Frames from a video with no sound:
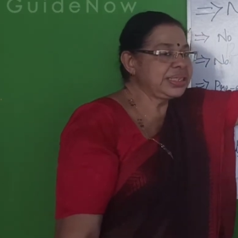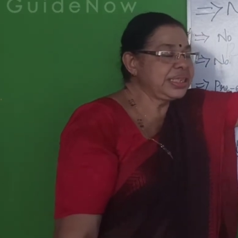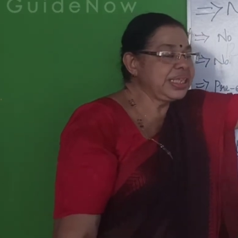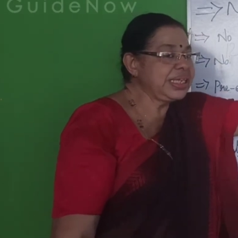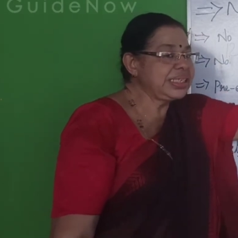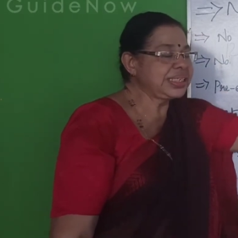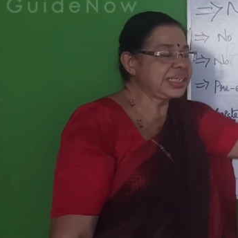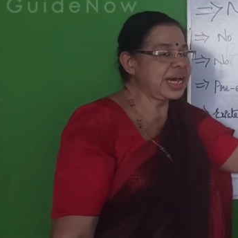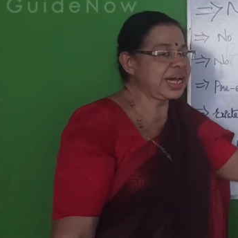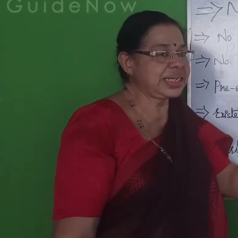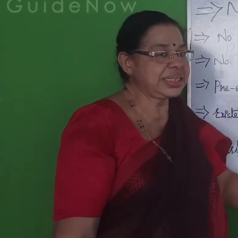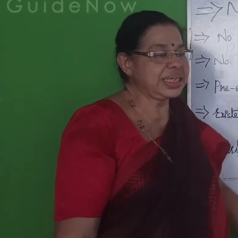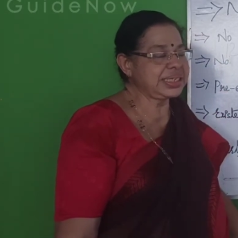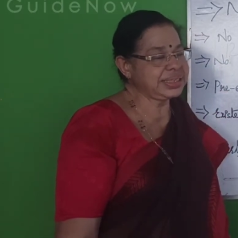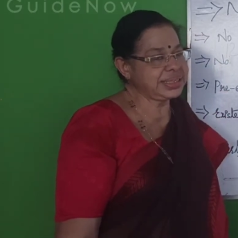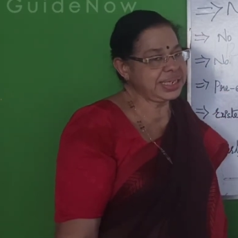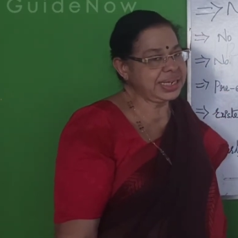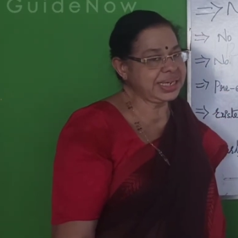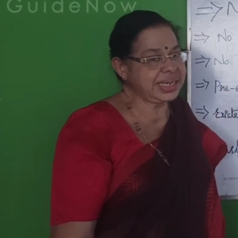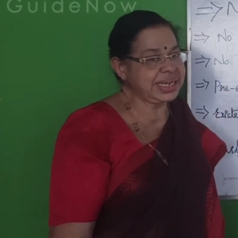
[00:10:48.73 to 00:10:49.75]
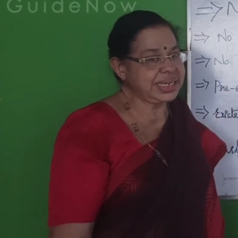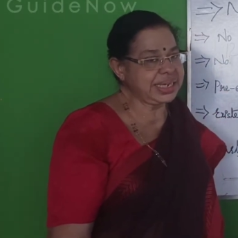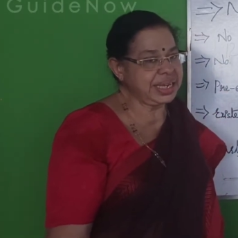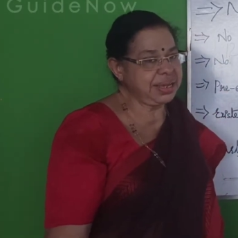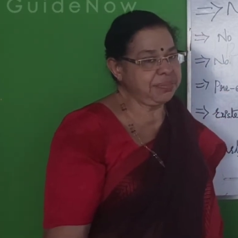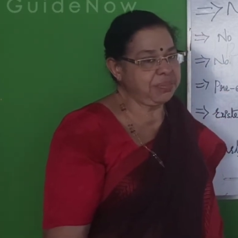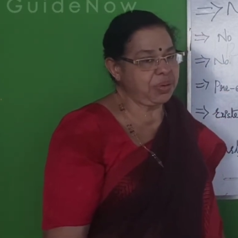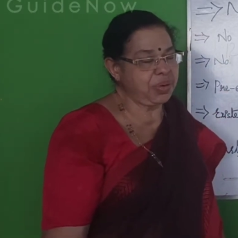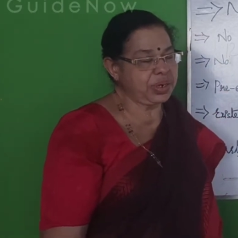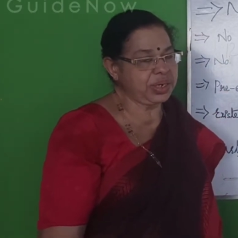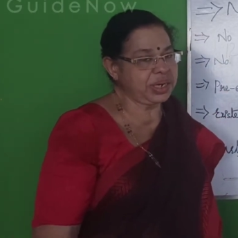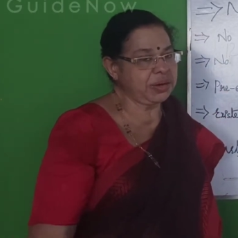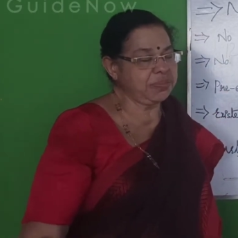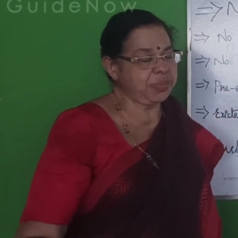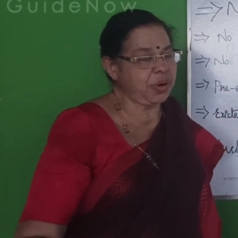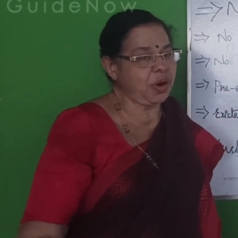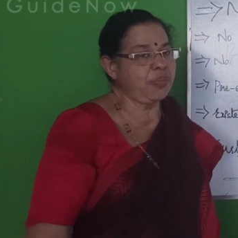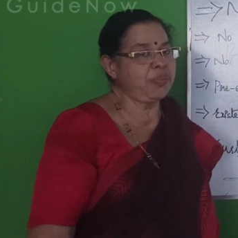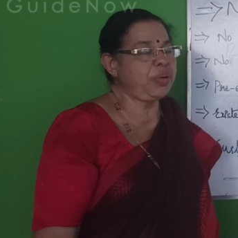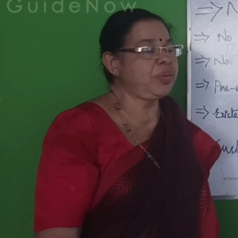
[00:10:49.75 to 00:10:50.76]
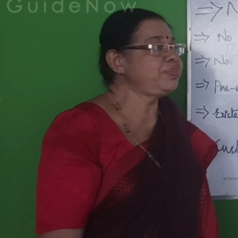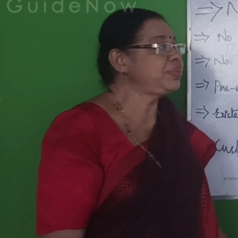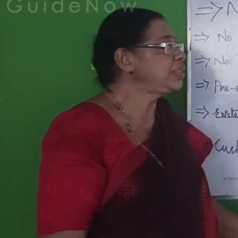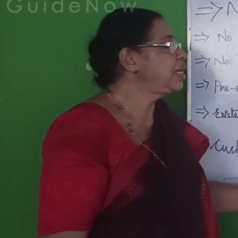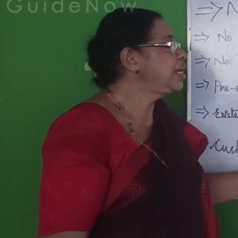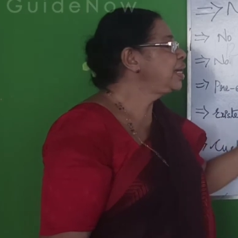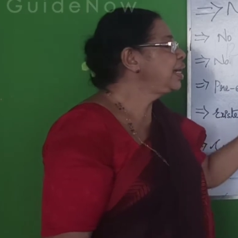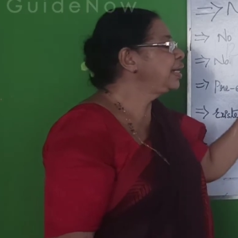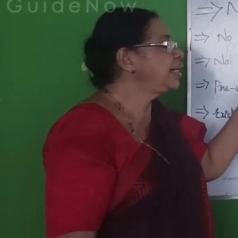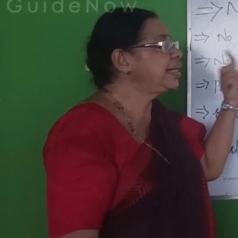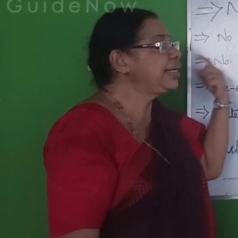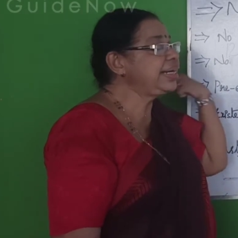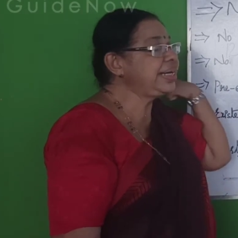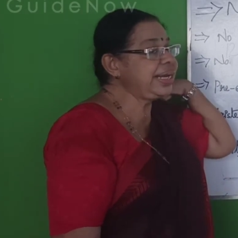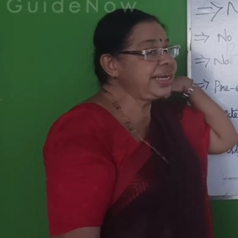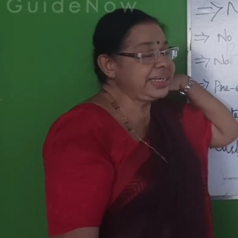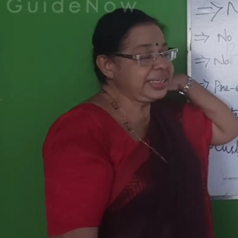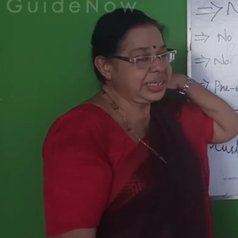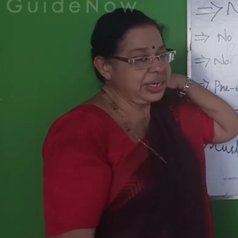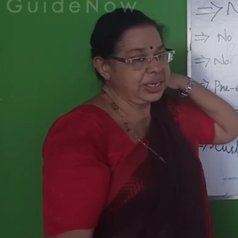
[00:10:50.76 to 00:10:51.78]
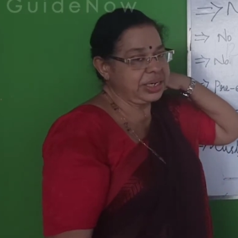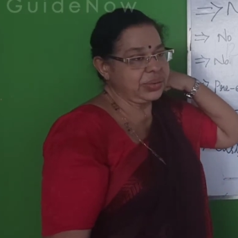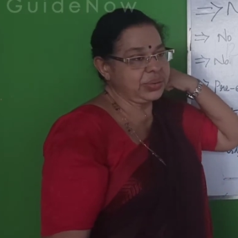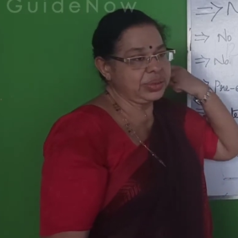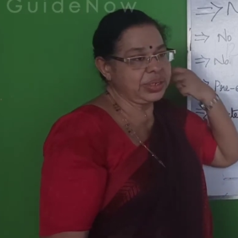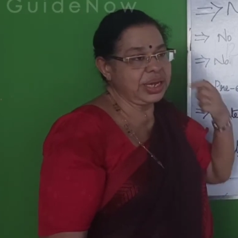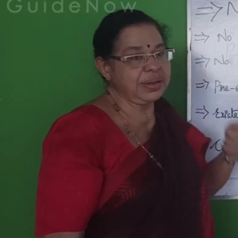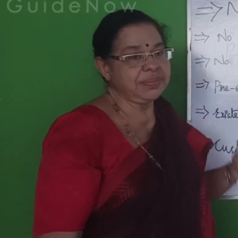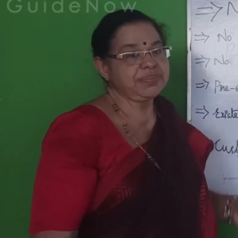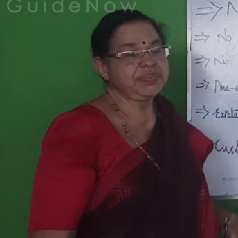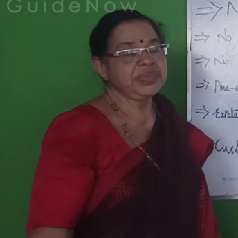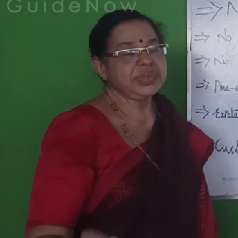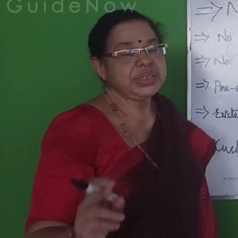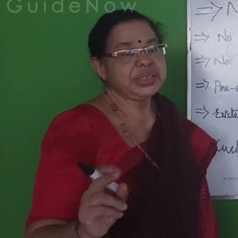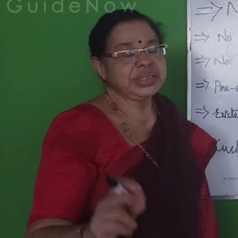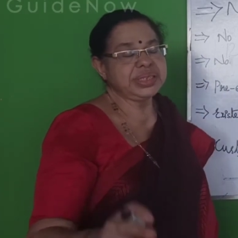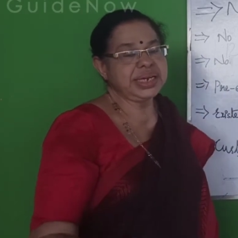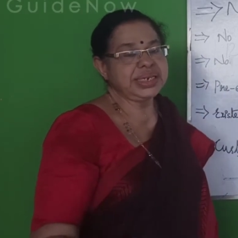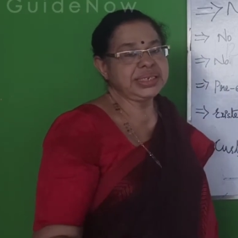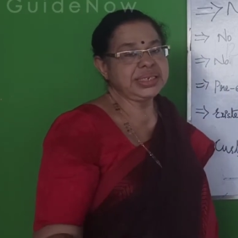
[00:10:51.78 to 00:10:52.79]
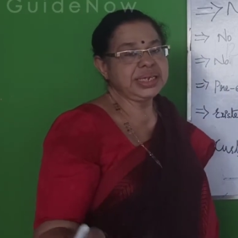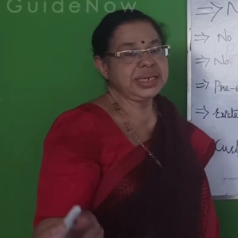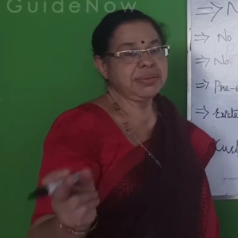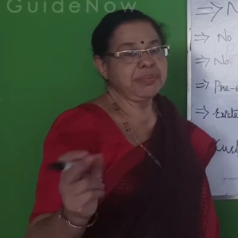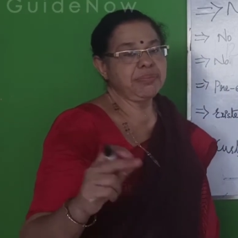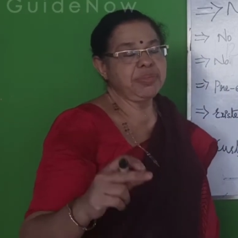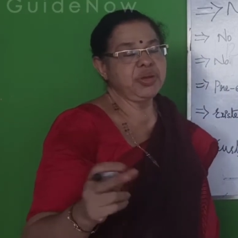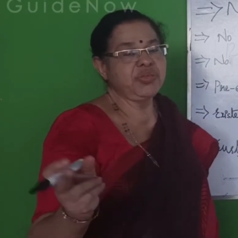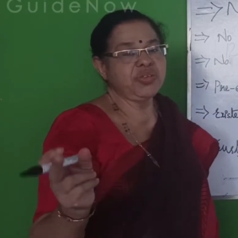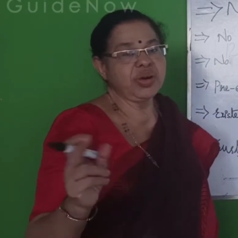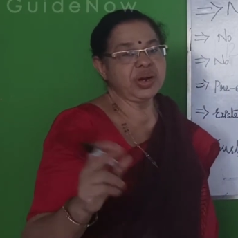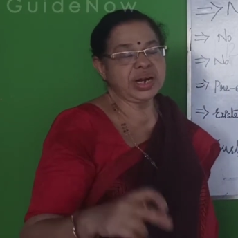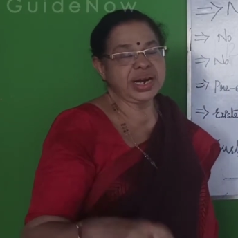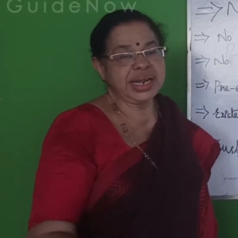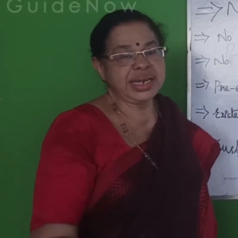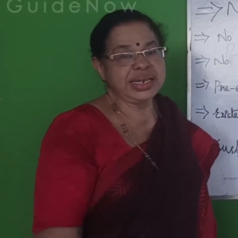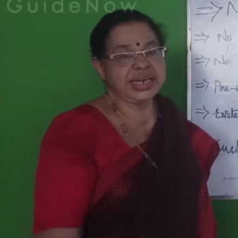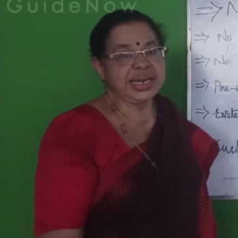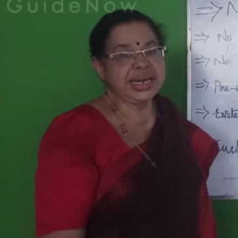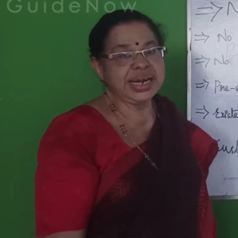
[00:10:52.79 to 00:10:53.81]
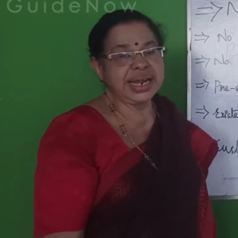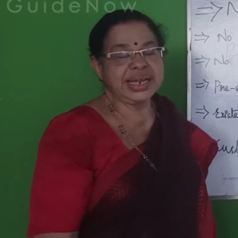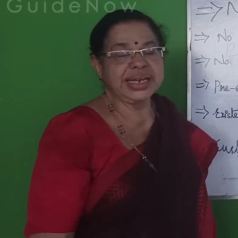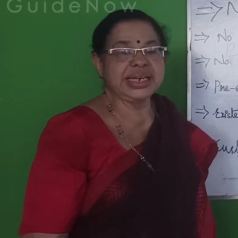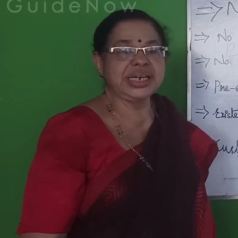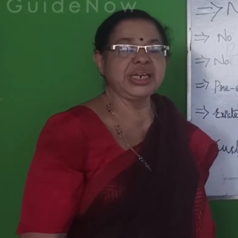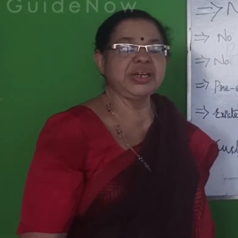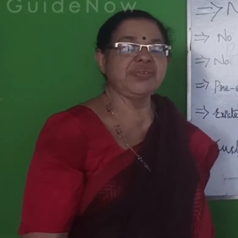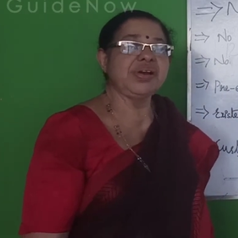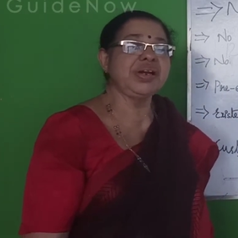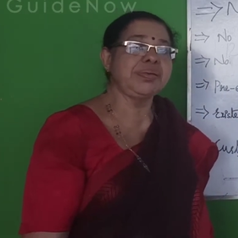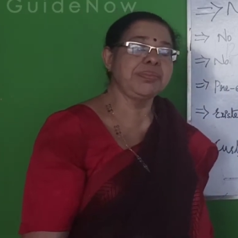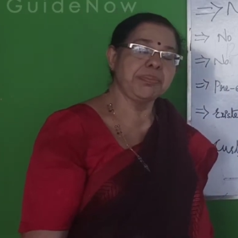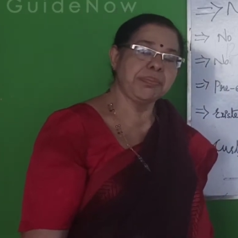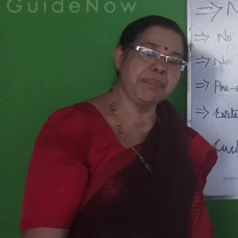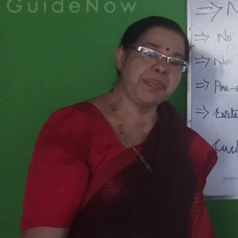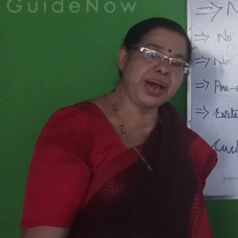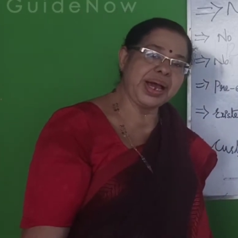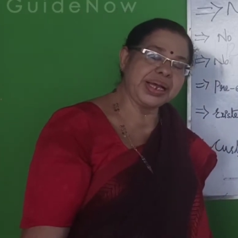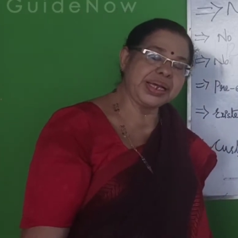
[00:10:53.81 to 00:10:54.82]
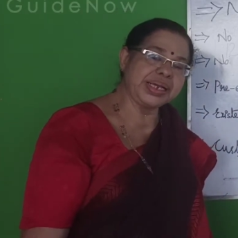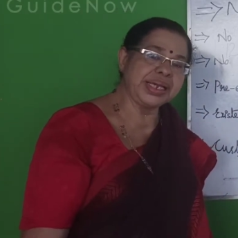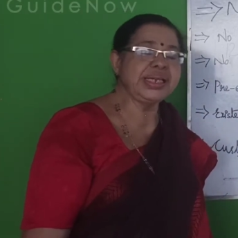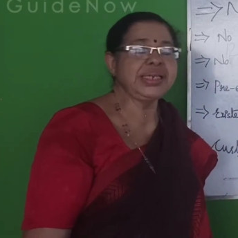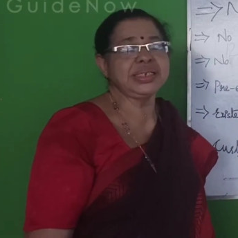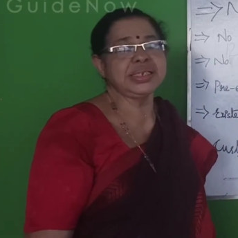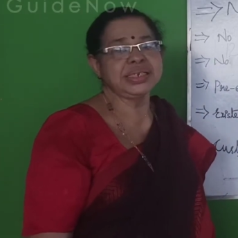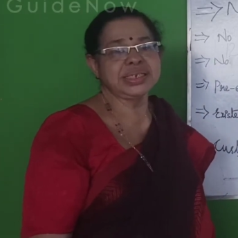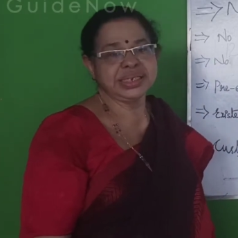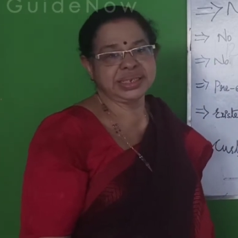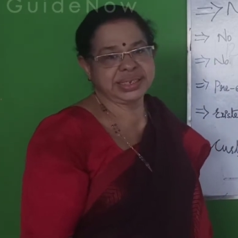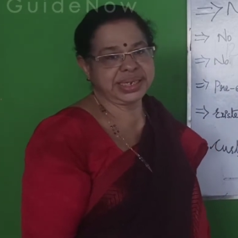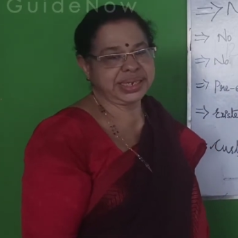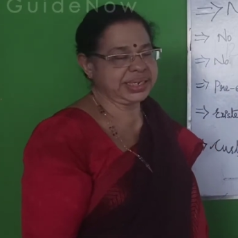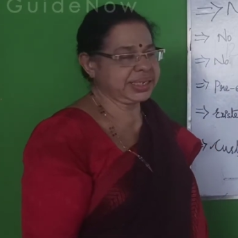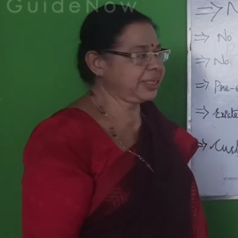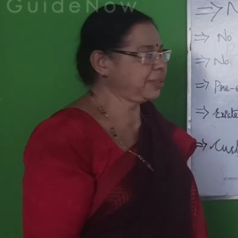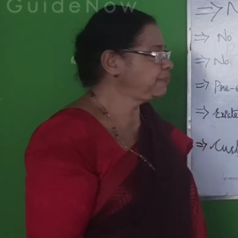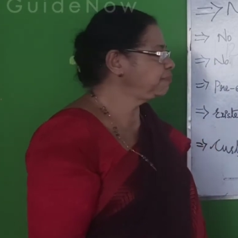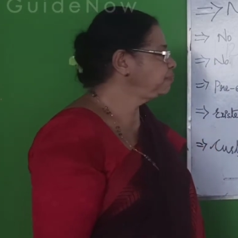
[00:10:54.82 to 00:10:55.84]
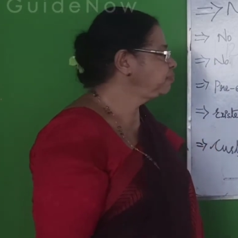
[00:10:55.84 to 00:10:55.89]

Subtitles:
These are the second important problems related to that is before 1991 banking sector.